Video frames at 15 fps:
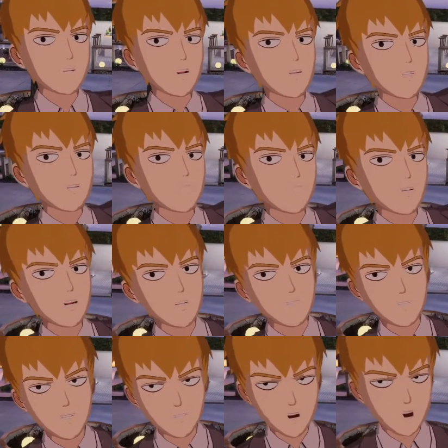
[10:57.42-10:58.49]
they make the
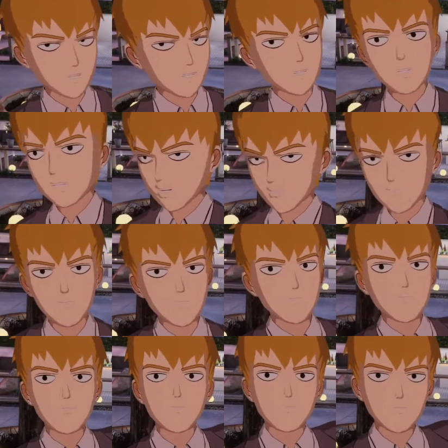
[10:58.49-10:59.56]
movie
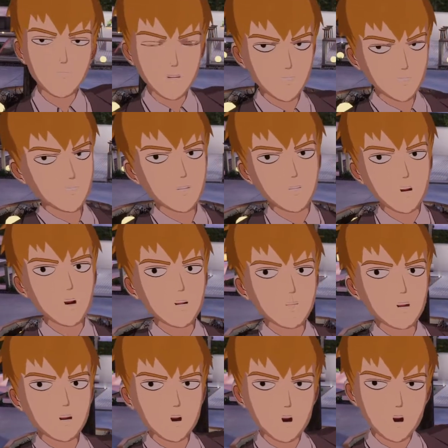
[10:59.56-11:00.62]
of Big Short
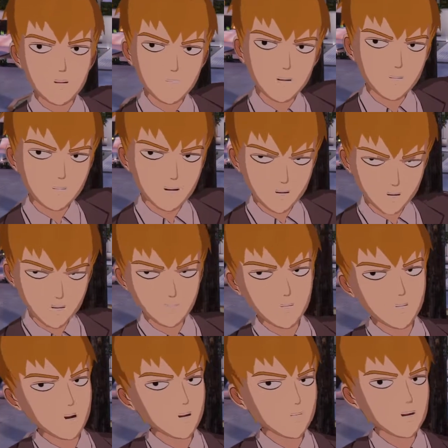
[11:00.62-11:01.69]
2, when the credits roll
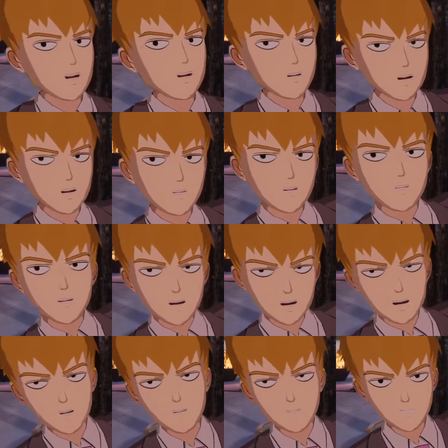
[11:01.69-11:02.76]
down, I know that I should
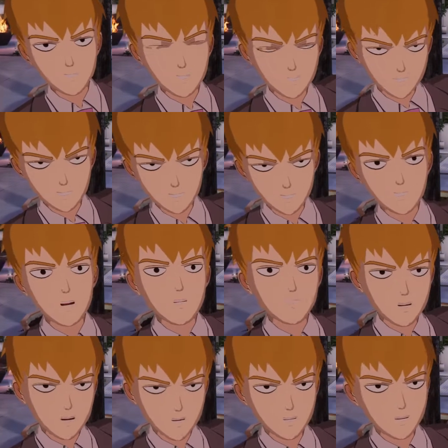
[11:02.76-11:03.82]
be somewhere
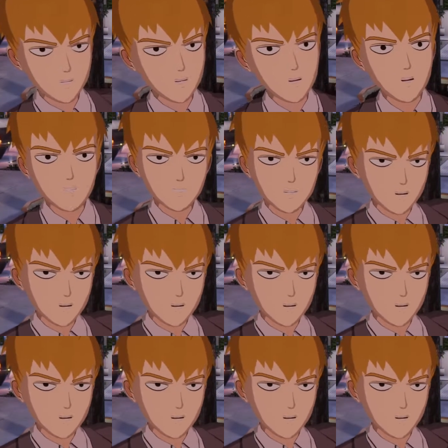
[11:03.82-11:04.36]
in there, or